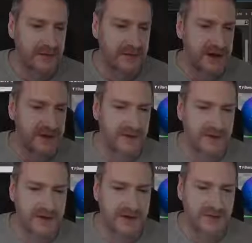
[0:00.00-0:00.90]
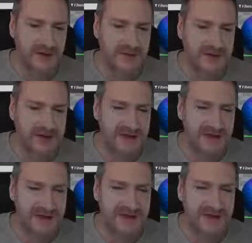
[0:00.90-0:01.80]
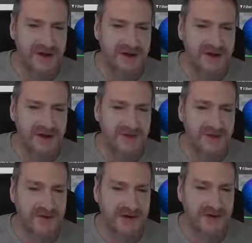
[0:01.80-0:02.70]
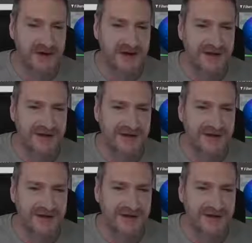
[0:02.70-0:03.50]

Re-import it one more time again. Third time, fourth time lucky.